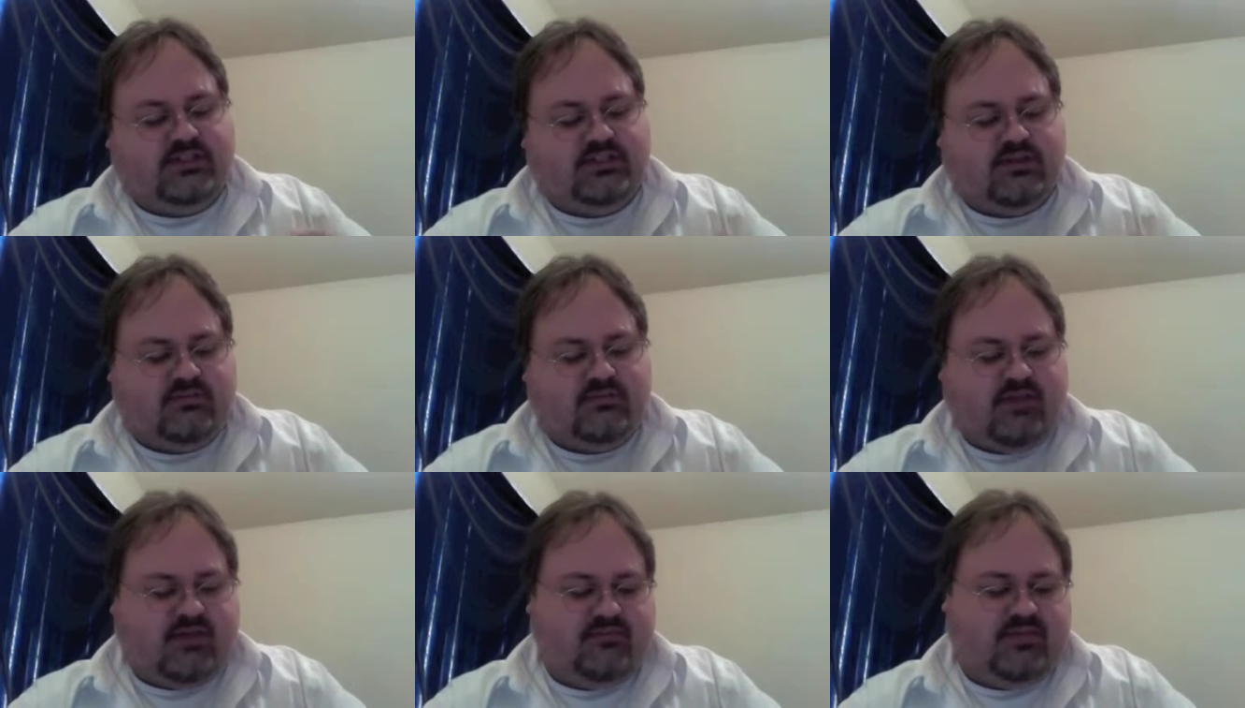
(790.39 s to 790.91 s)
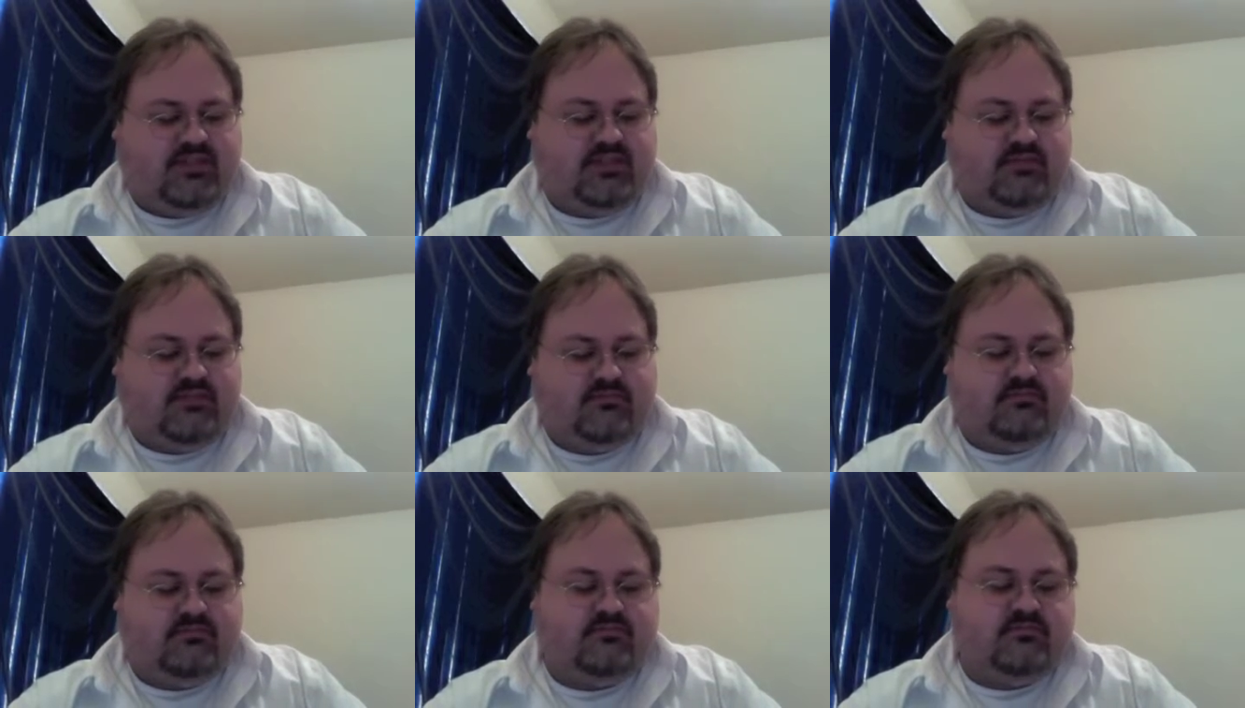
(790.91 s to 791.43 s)
There might be
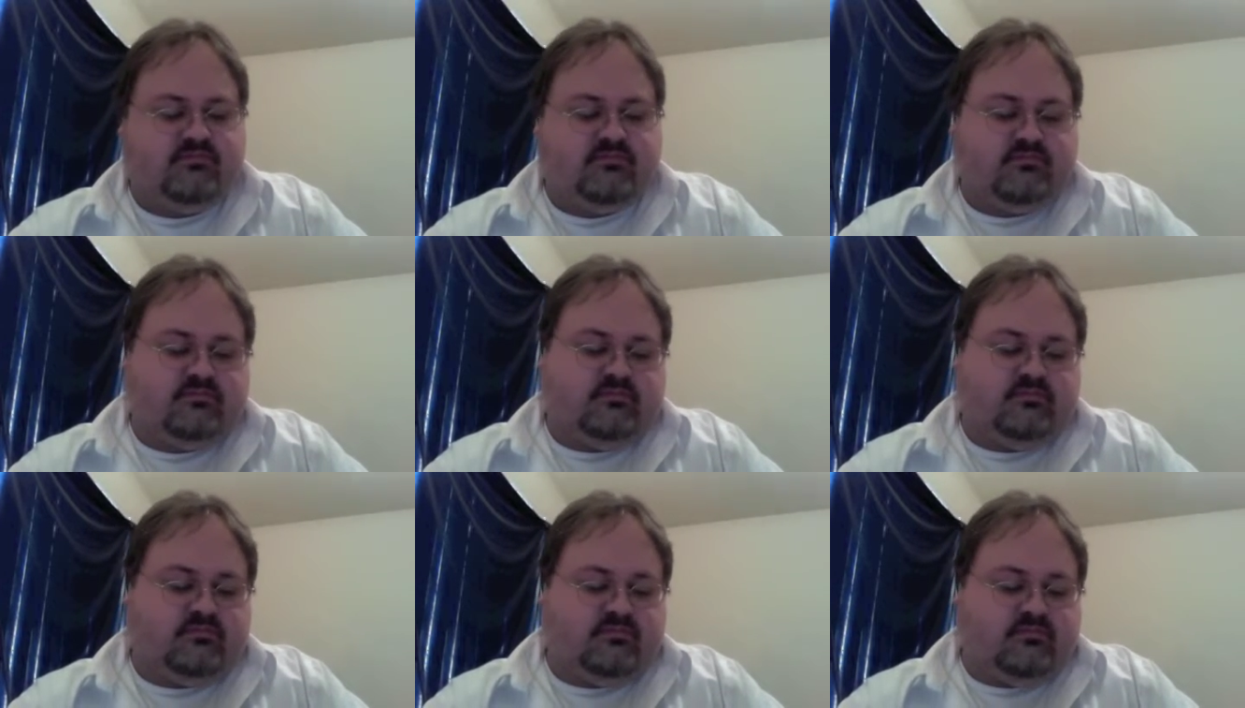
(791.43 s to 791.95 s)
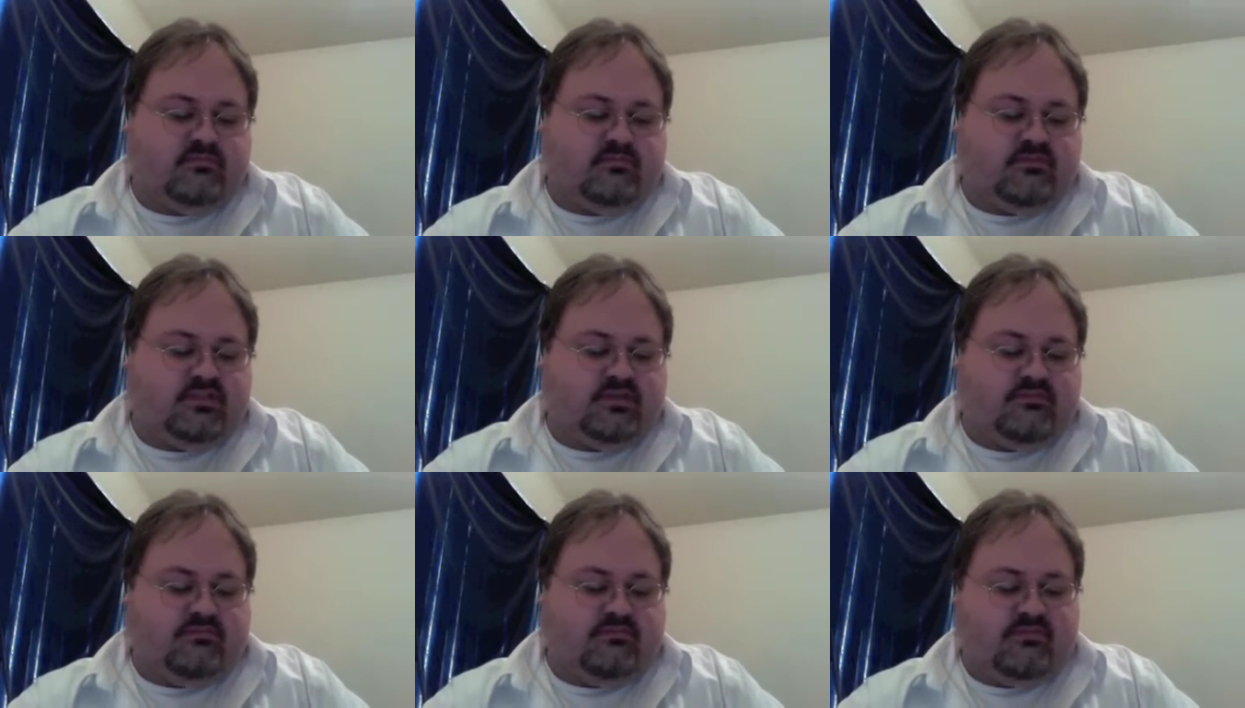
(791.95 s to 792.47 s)
some
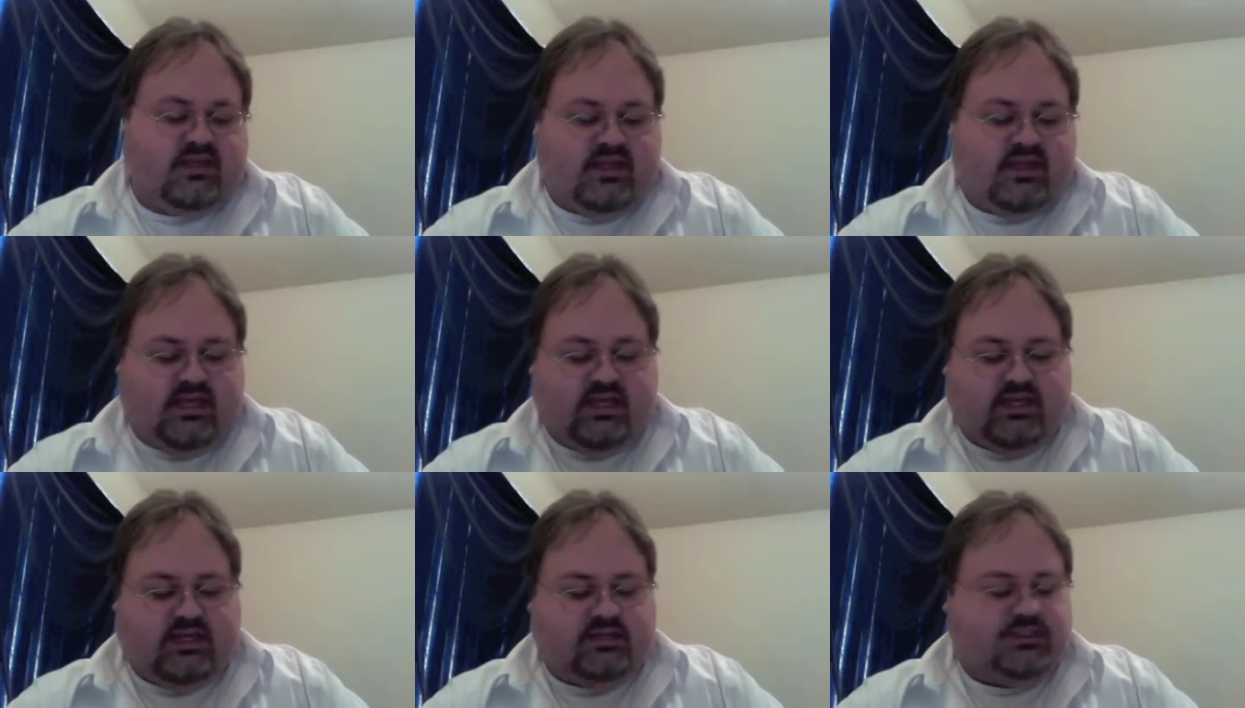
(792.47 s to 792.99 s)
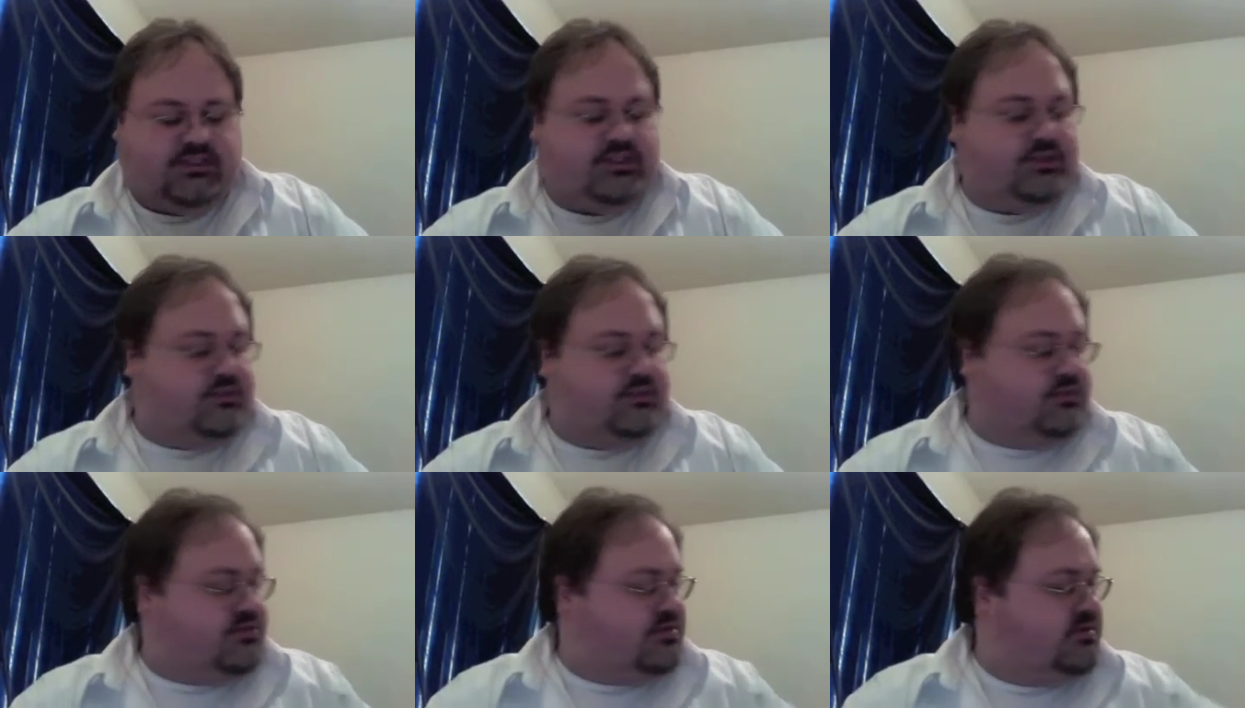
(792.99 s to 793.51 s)
some ink
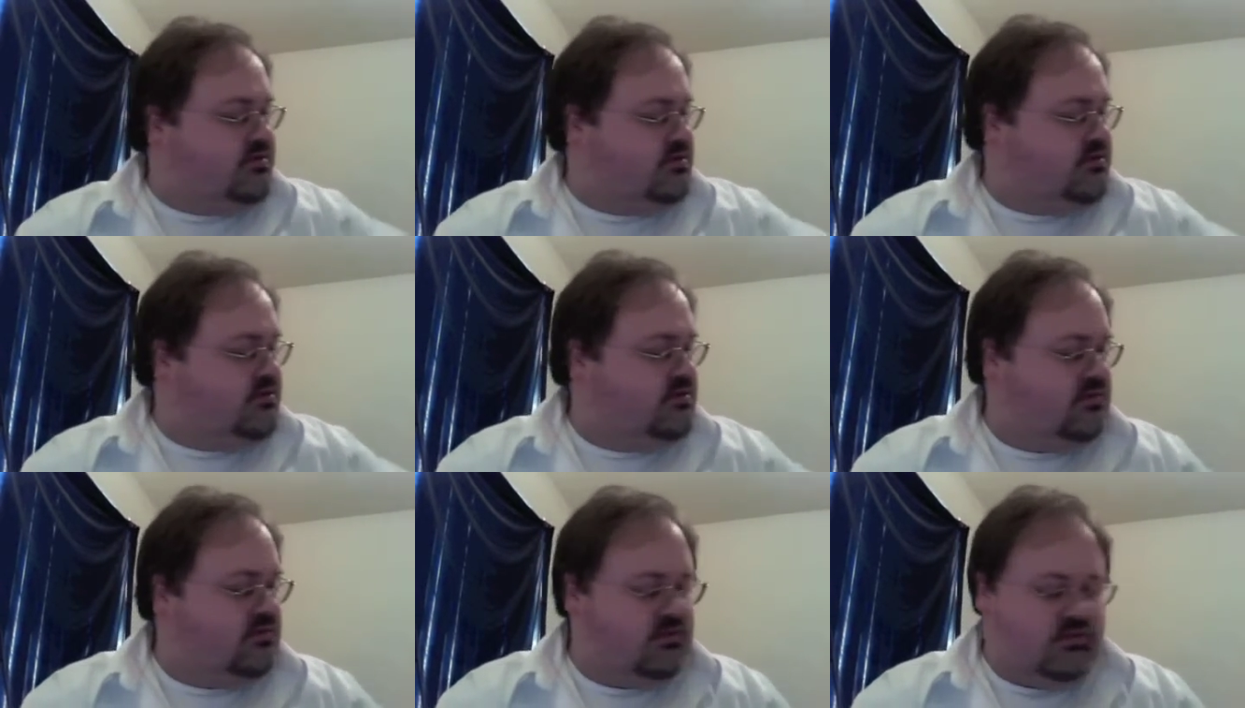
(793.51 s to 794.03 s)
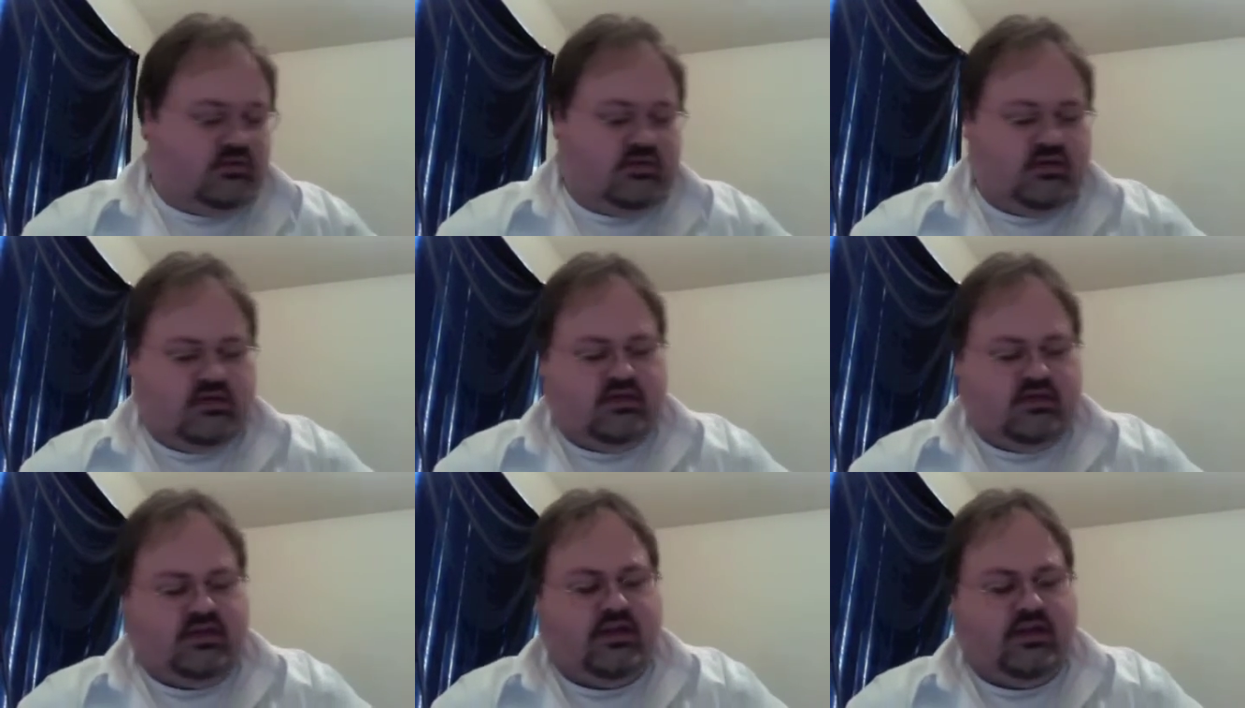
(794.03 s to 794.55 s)
issues
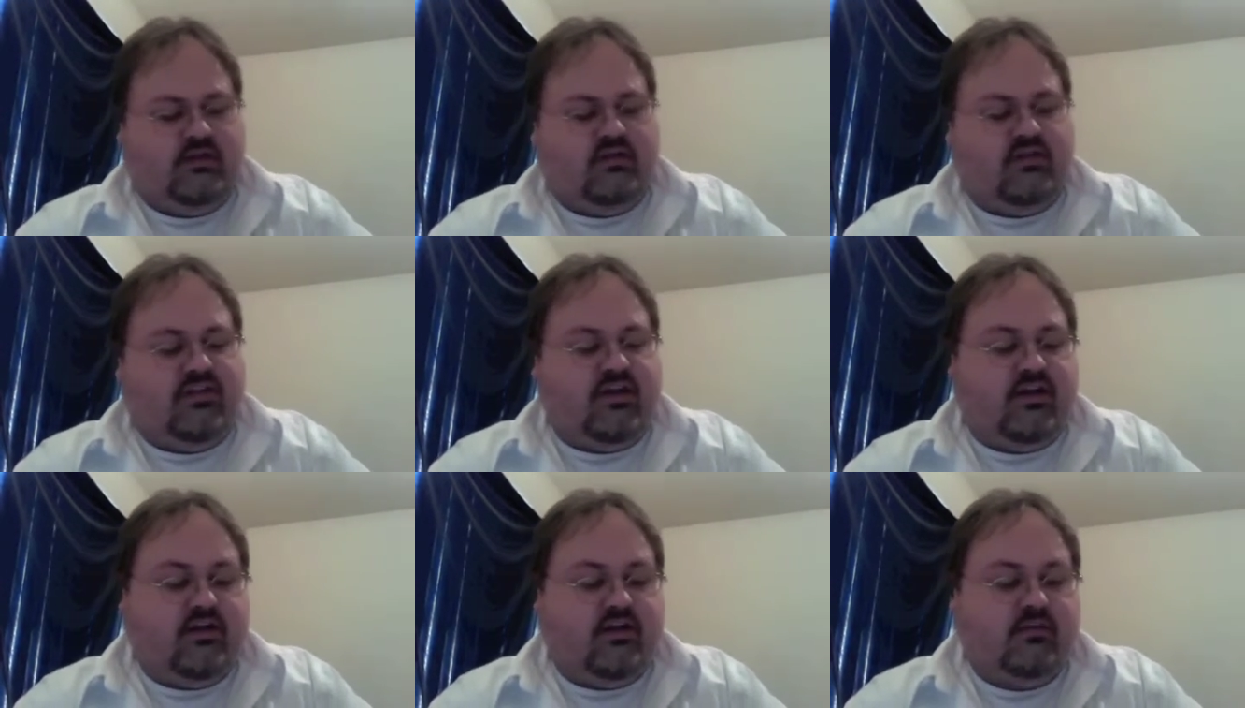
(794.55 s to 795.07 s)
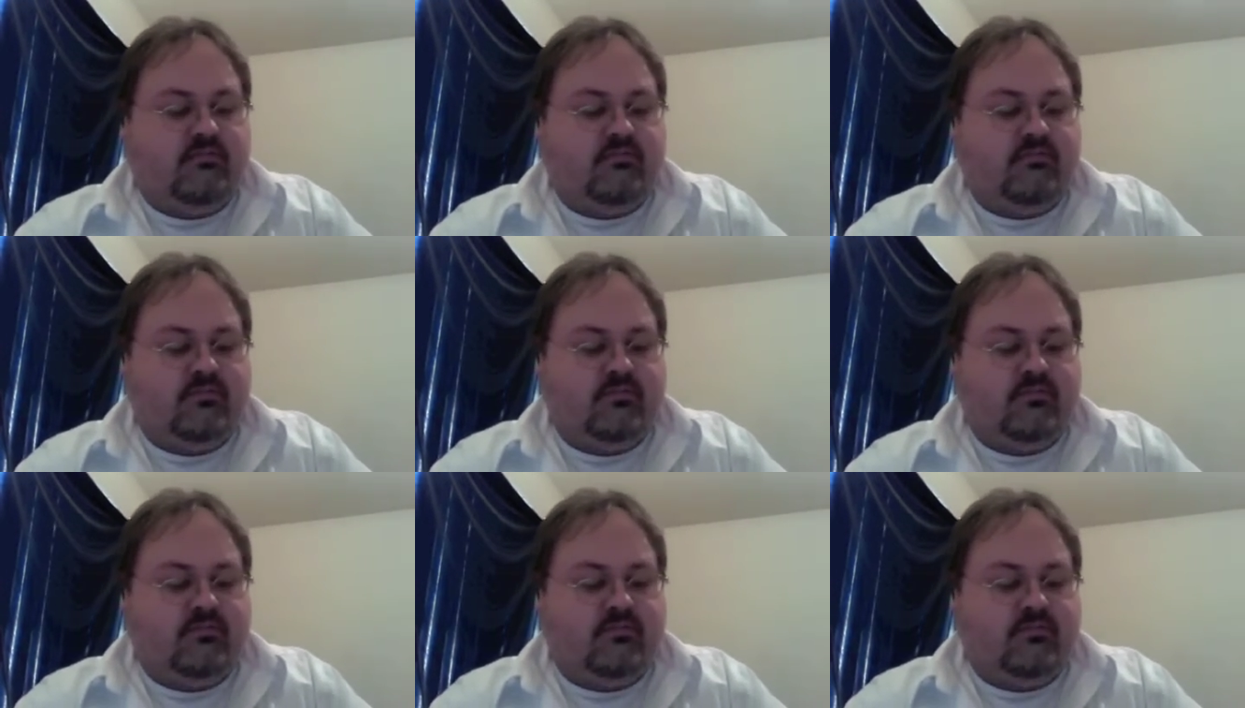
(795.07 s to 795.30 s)
here and there,